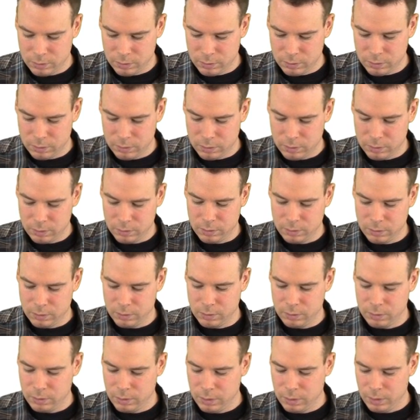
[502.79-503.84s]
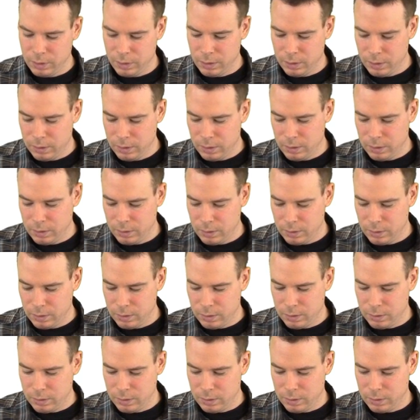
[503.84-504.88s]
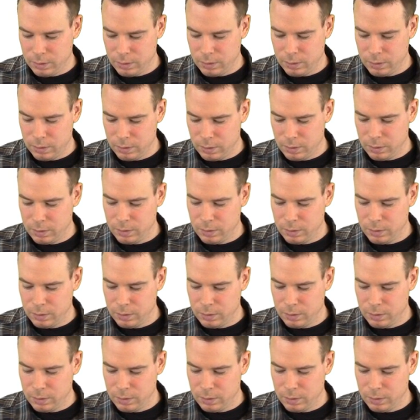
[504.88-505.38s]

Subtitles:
[no speech]